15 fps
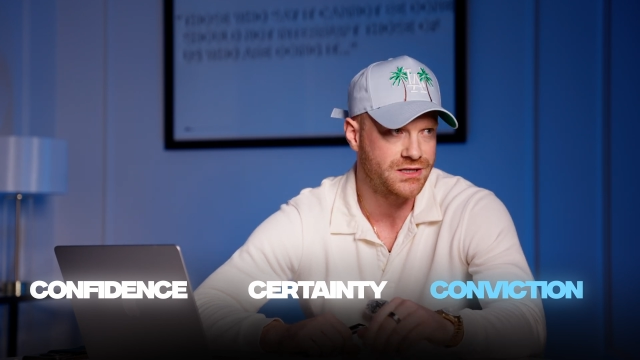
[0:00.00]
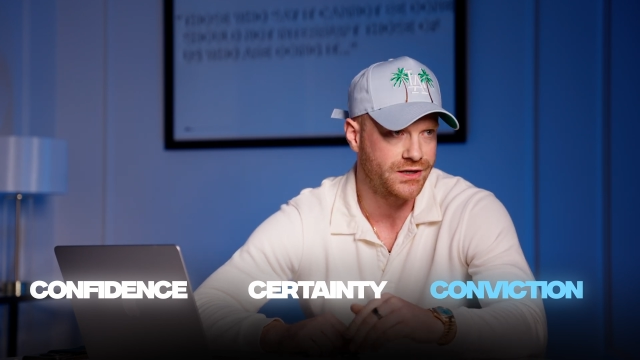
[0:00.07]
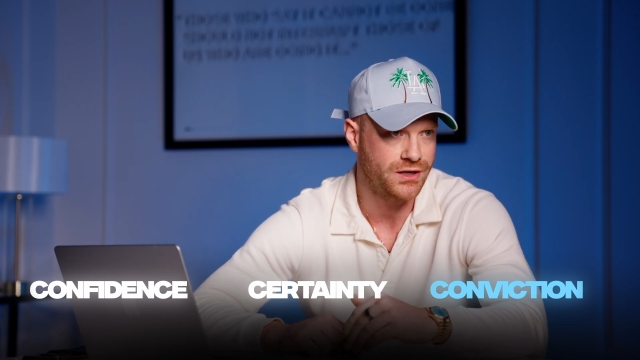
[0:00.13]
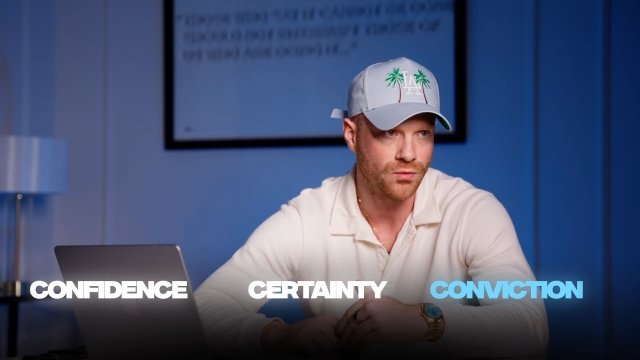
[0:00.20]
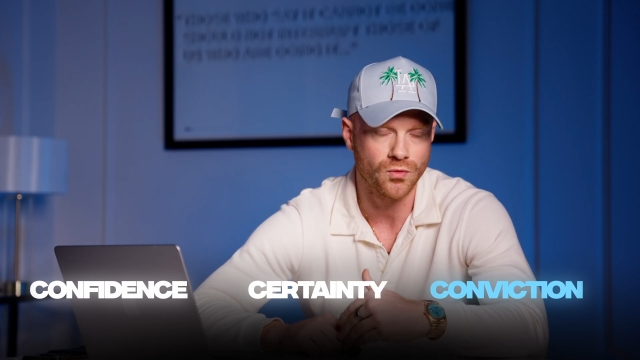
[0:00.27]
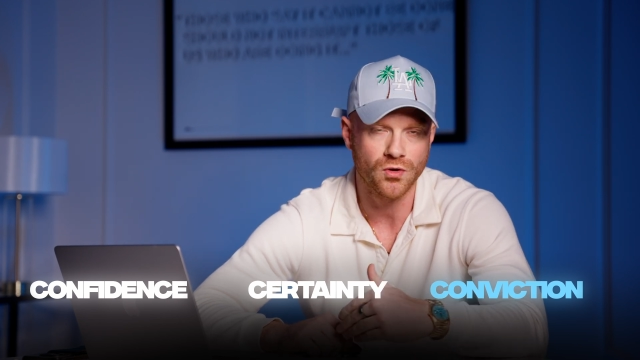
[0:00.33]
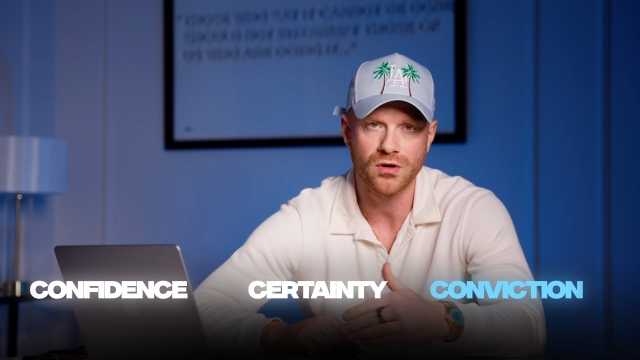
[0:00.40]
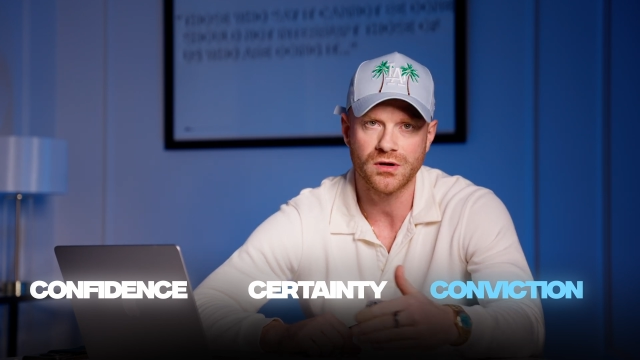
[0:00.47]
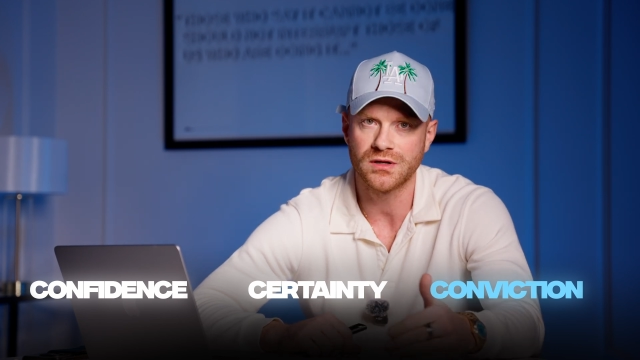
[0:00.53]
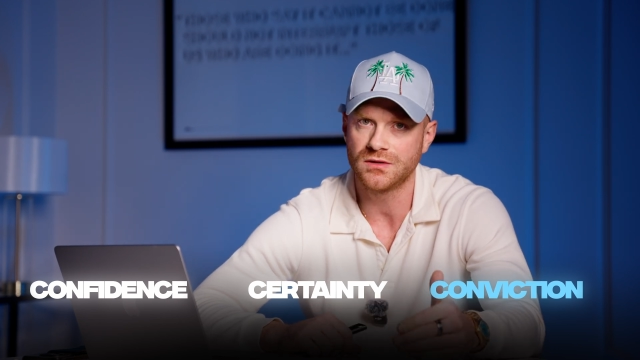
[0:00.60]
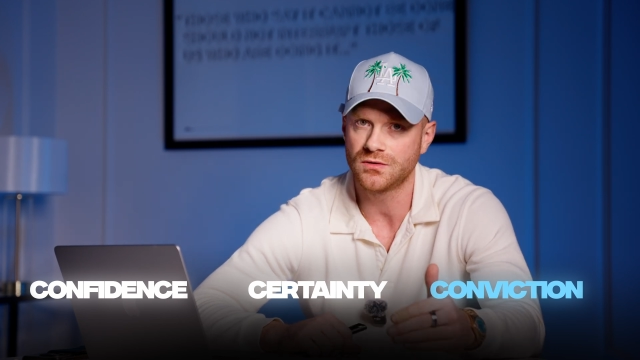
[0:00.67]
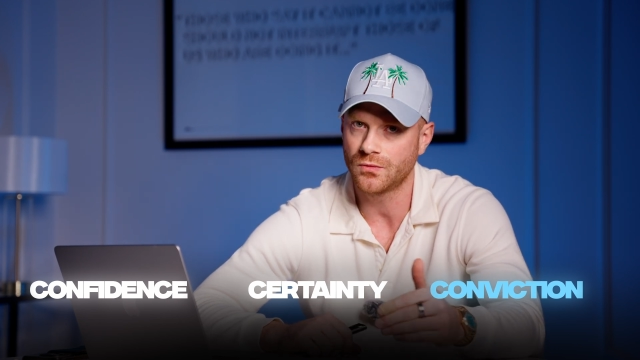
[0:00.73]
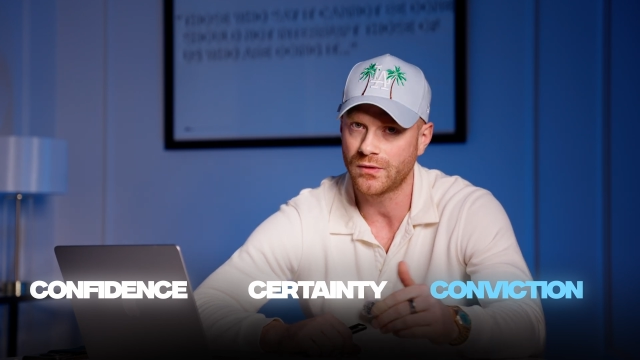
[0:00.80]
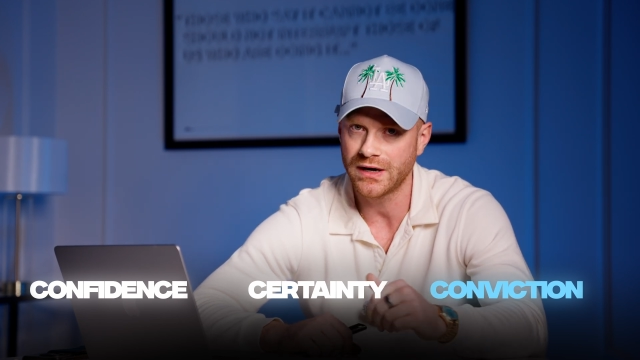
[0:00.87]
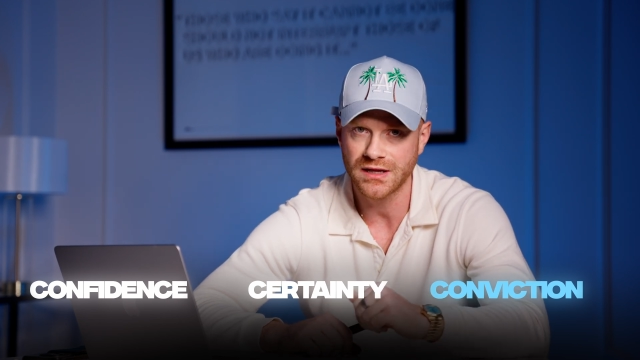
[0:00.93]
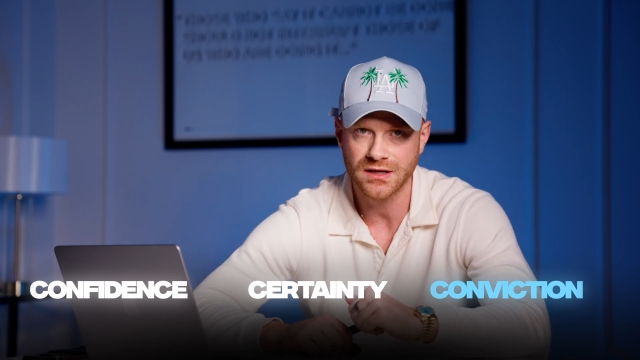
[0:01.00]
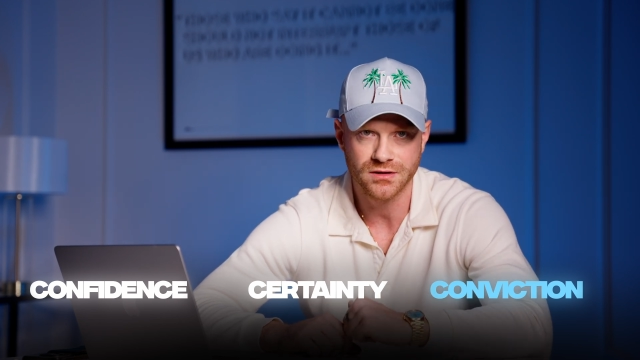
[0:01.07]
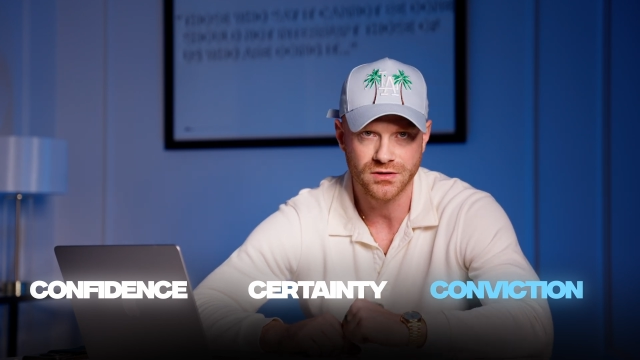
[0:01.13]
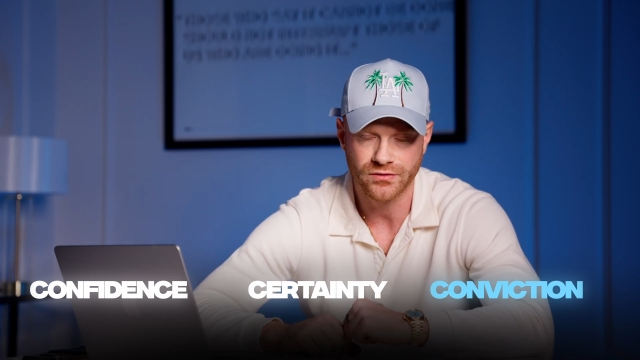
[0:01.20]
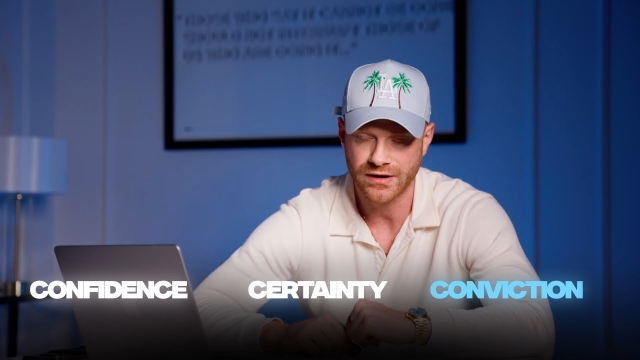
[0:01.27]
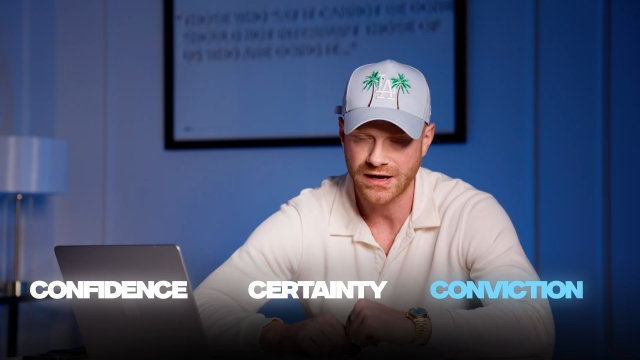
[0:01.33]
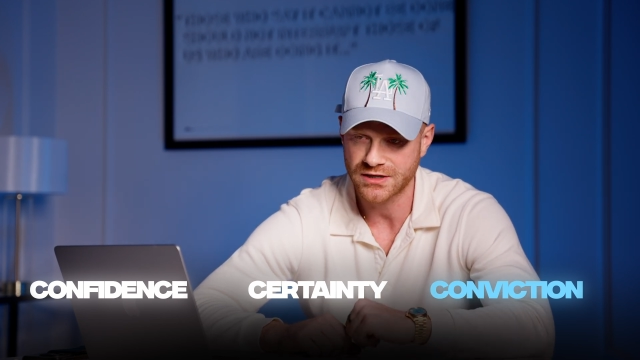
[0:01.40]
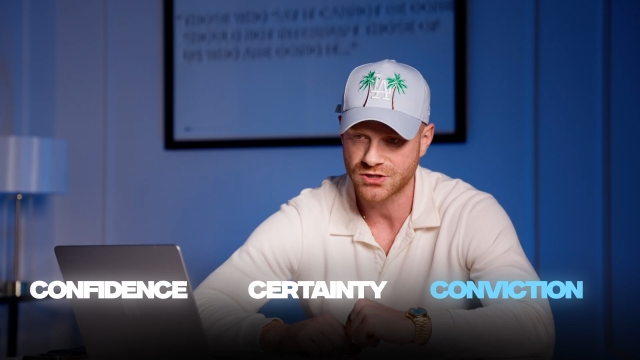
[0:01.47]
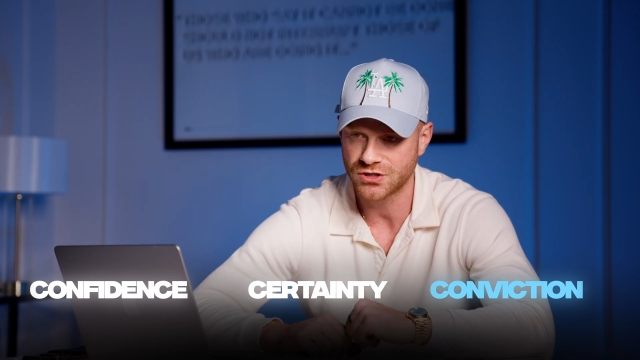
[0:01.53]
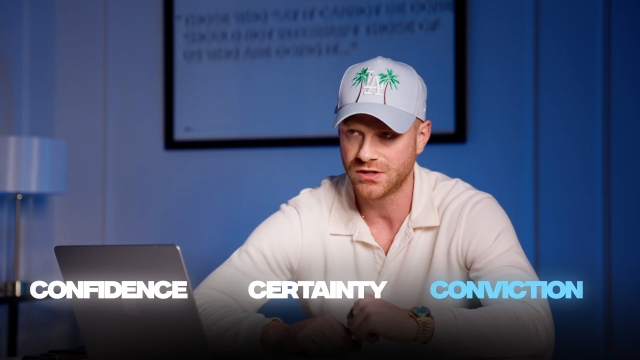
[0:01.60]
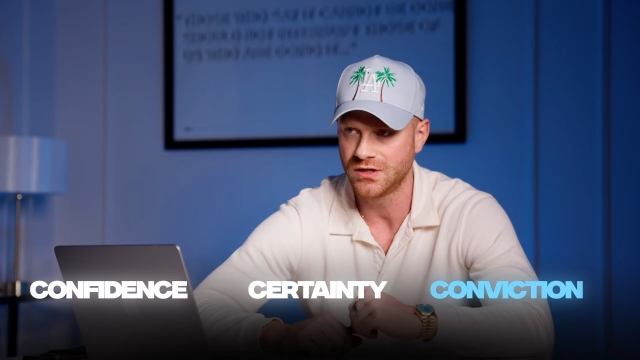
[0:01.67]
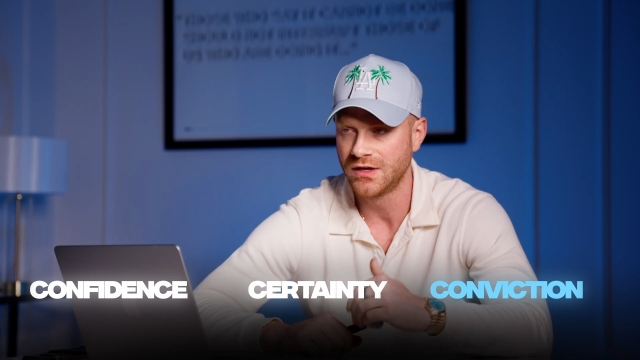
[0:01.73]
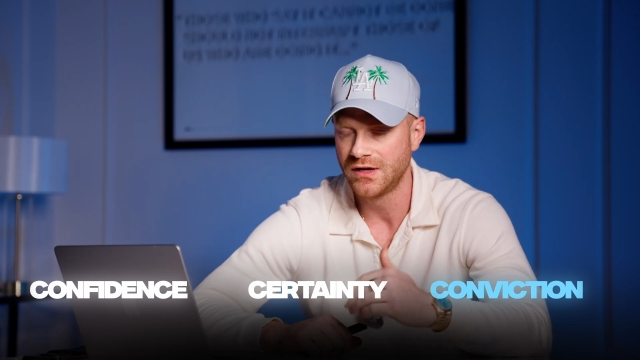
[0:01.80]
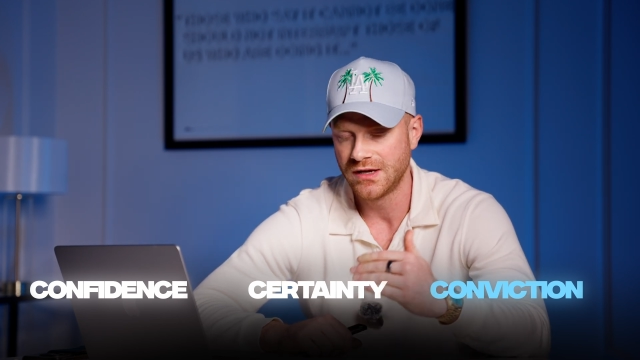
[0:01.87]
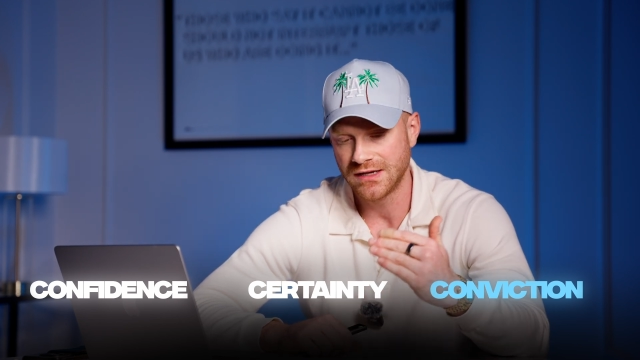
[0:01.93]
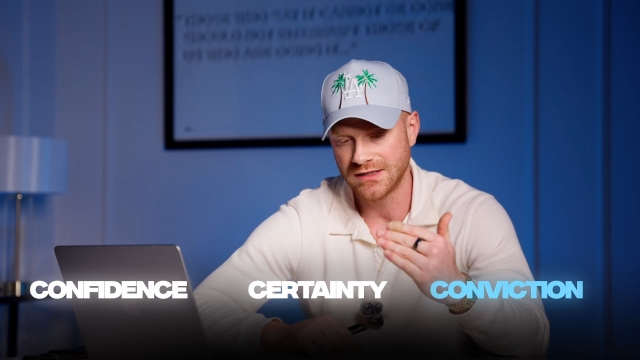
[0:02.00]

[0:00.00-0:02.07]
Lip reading: how you walk into any interaction.